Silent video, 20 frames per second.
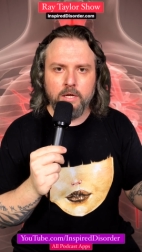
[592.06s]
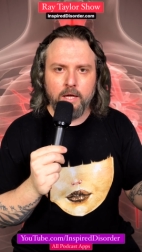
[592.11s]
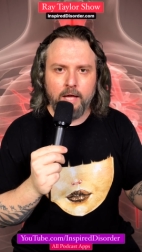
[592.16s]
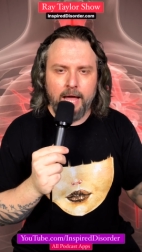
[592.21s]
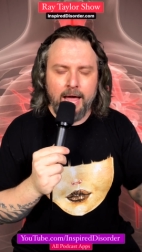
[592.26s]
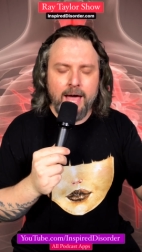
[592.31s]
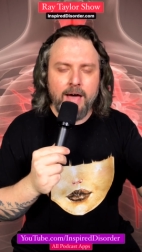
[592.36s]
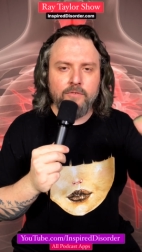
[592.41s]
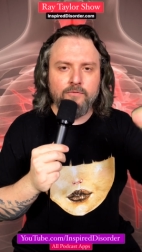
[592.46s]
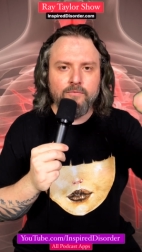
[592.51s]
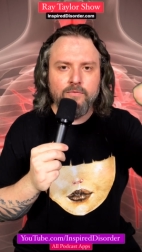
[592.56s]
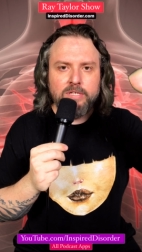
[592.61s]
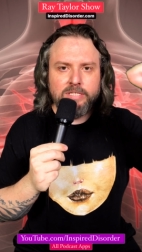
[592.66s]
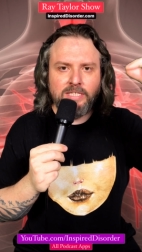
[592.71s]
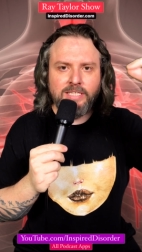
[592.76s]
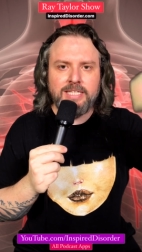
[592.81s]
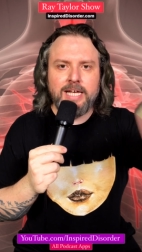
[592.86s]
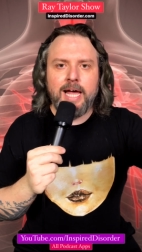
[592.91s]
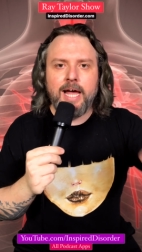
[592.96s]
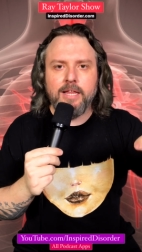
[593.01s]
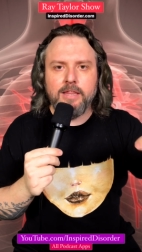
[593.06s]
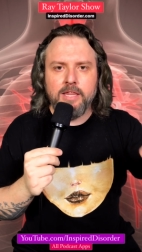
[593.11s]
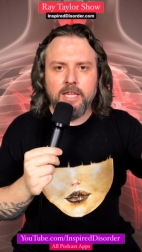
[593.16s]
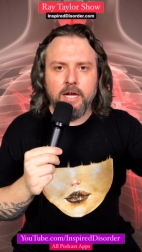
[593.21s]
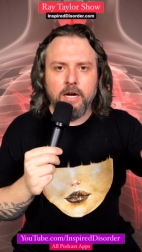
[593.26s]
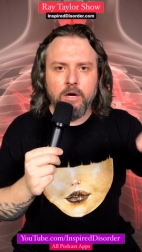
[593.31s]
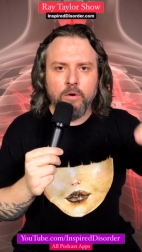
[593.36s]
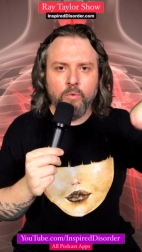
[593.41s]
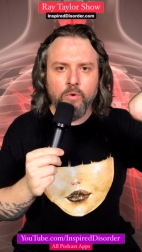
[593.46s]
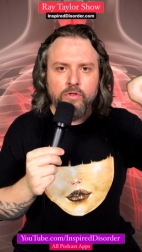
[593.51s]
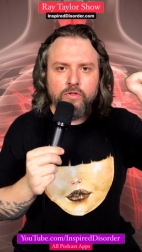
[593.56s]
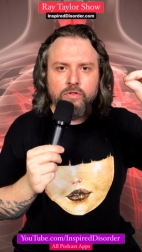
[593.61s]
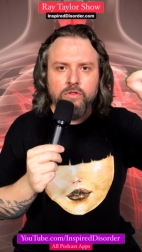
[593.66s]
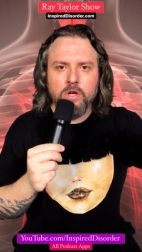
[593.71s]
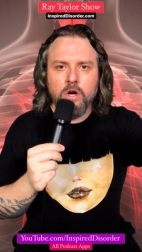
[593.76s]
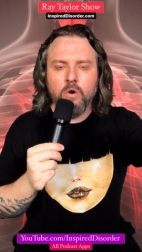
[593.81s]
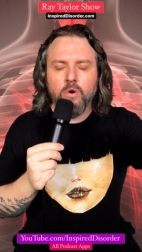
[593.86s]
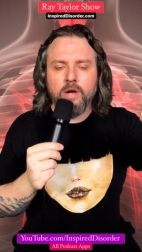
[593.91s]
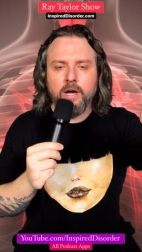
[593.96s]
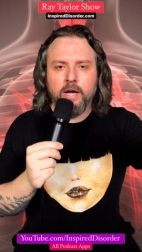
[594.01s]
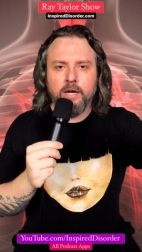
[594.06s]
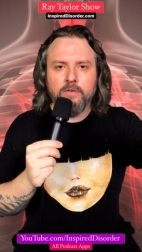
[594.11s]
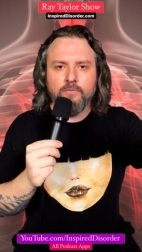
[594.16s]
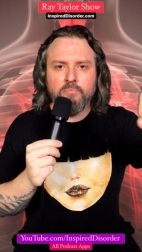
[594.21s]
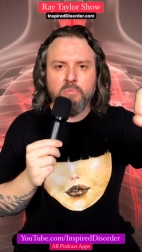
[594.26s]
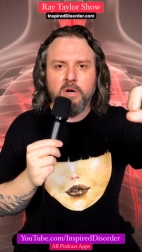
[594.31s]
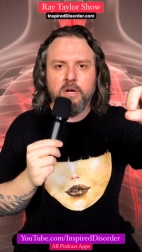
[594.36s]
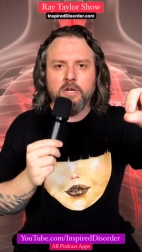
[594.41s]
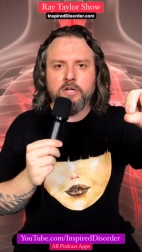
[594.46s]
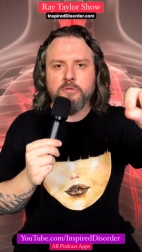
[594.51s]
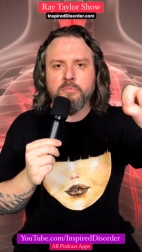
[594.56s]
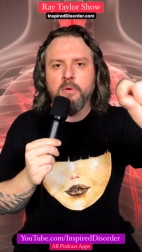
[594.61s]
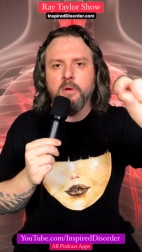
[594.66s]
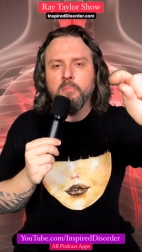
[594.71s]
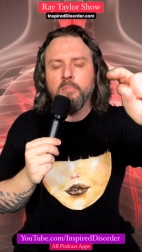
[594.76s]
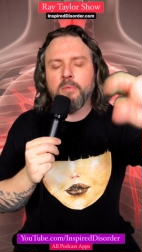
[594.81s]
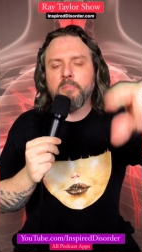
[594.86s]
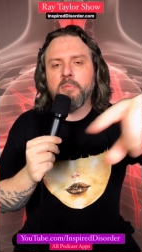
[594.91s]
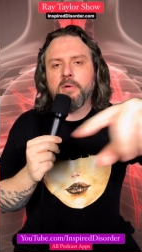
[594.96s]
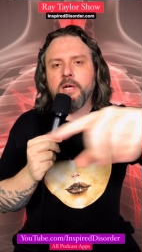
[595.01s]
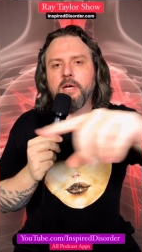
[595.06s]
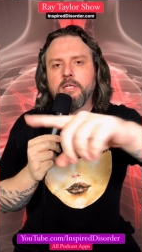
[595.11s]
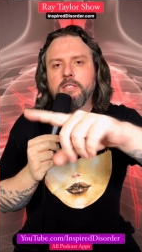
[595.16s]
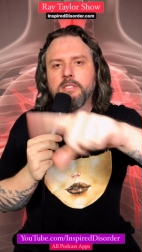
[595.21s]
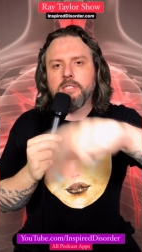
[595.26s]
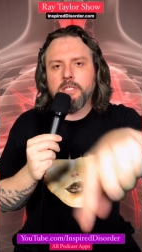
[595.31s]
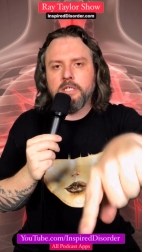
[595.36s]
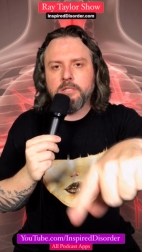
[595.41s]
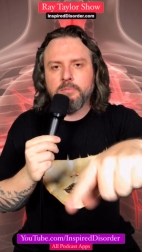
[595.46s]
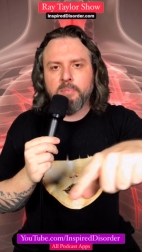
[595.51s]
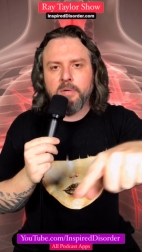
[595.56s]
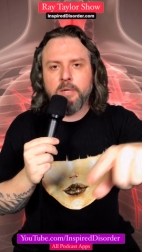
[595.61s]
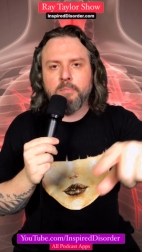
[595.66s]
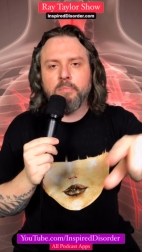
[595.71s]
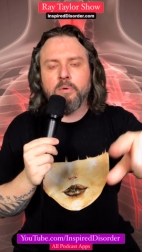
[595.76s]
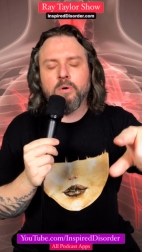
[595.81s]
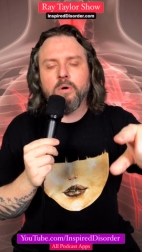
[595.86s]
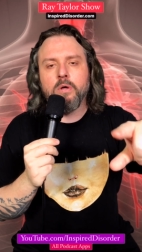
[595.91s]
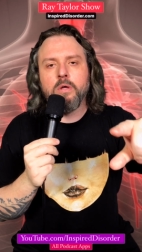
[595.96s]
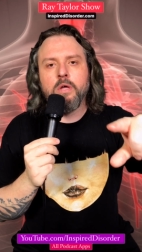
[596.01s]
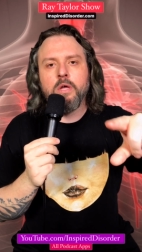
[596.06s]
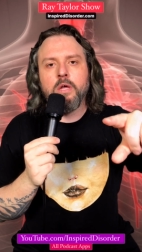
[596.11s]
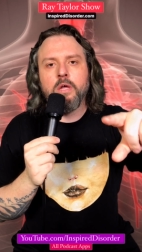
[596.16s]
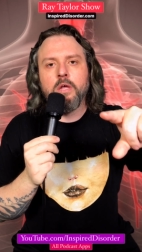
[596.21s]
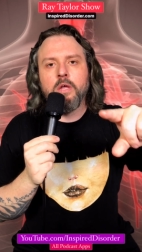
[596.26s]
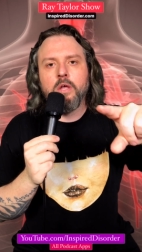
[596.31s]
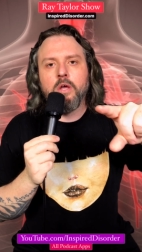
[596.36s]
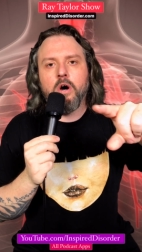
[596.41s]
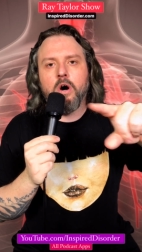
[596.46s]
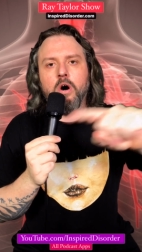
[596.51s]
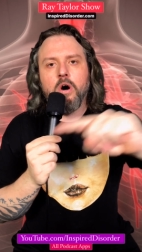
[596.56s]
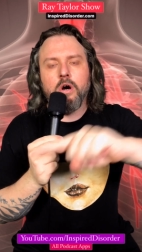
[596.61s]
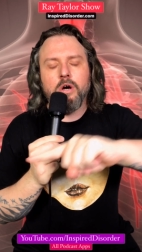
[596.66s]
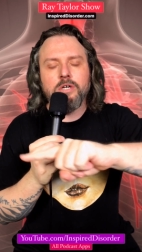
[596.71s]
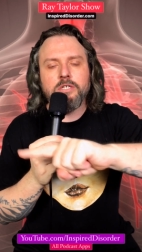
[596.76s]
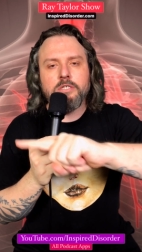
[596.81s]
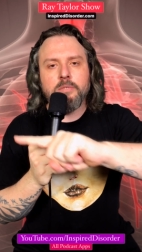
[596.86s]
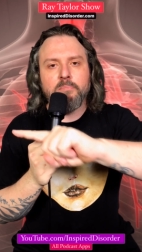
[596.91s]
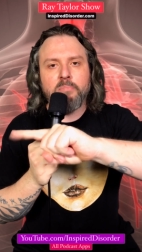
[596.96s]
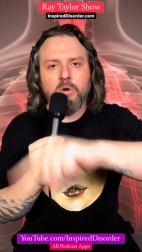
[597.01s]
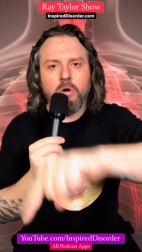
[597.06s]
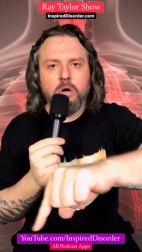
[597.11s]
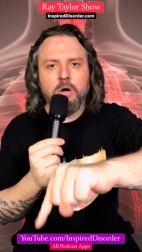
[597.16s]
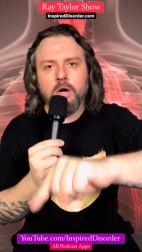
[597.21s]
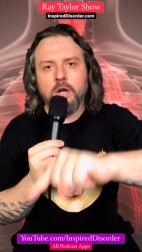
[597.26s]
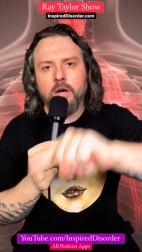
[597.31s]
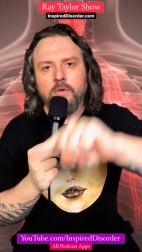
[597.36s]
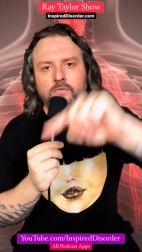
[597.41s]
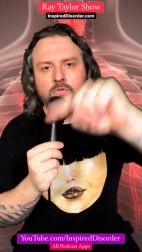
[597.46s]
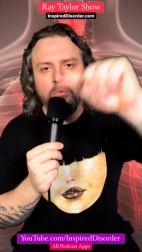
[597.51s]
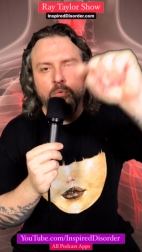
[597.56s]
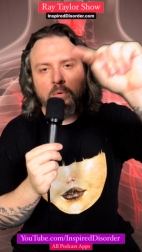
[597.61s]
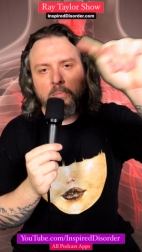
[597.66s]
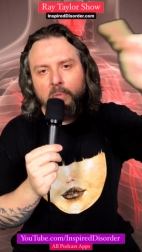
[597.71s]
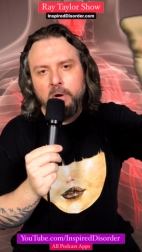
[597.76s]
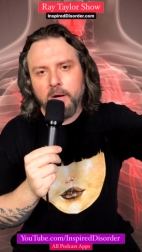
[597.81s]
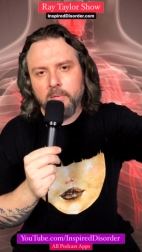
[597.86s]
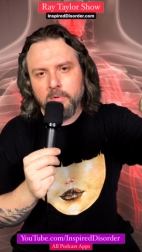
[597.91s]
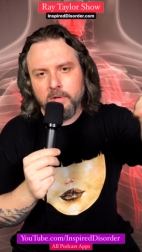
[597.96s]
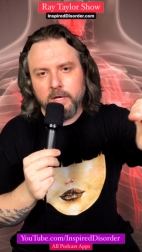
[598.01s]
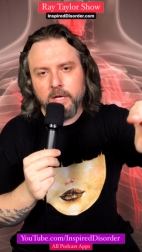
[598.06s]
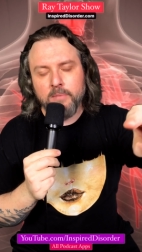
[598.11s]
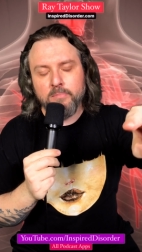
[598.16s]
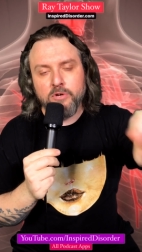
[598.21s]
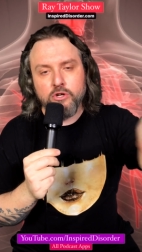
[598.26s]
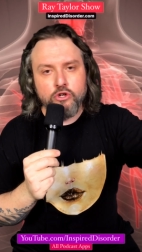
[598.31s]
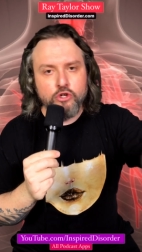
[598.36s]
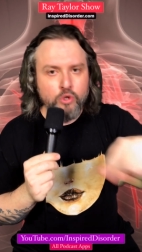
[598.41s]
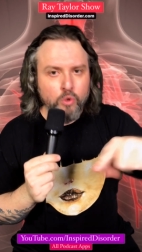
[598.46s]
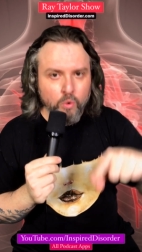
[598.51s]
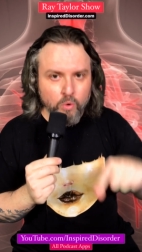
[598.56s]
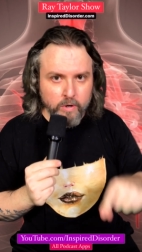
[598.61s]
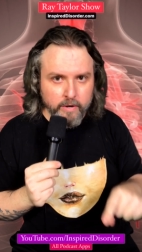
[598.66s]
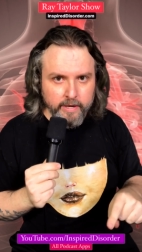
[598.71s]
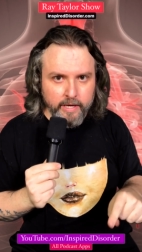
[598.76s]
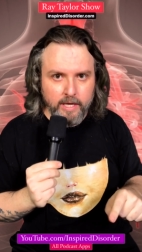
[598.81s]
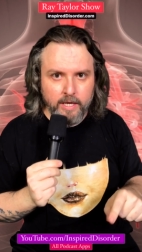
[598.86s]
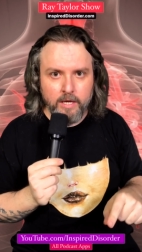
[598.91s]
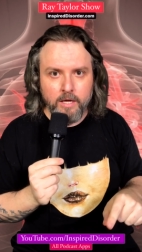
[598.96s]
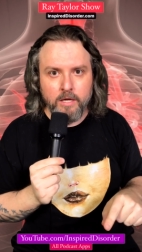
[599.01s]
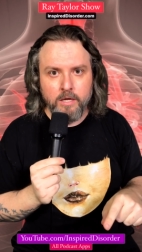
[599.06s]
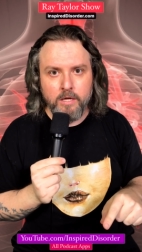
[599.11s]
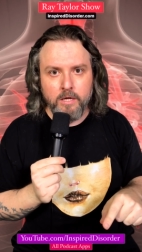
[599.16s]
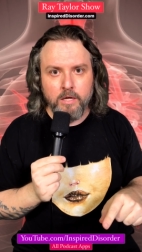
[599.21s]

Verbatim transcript: have sat there with no kind of punishment, but because these people aren't part of the Republican majority